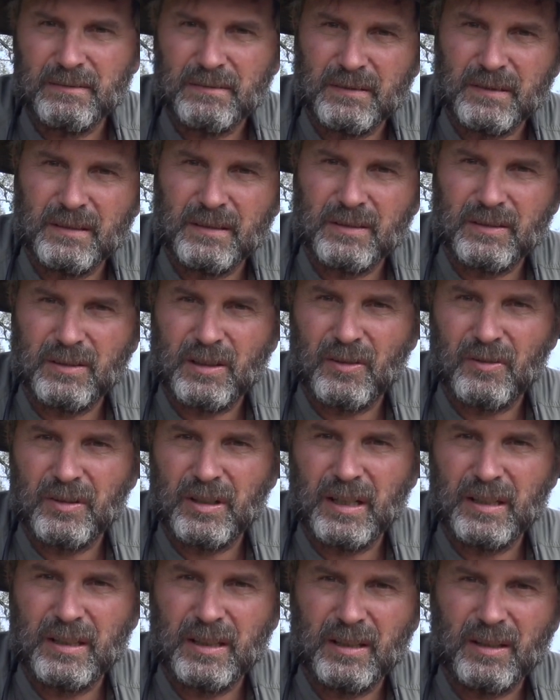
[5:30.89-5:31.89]
We discover
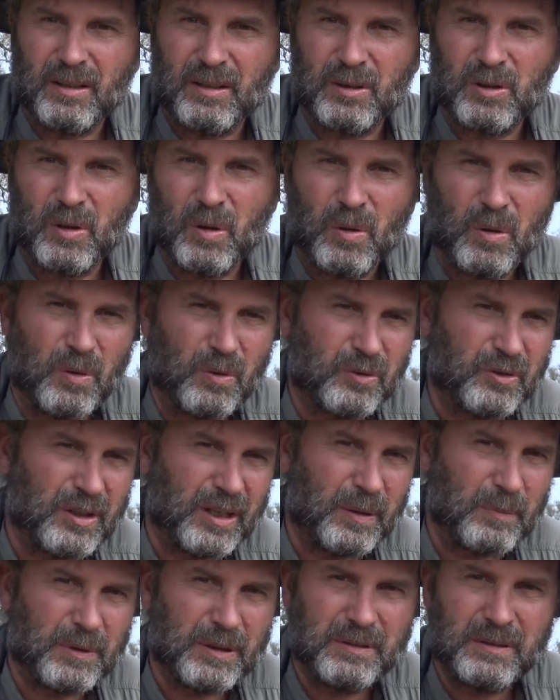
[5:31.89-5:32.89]
that they are coho
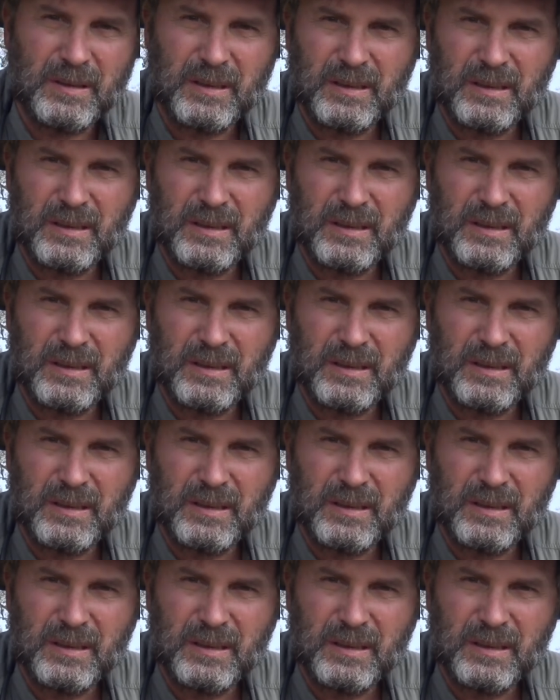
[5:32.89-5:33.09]
salmon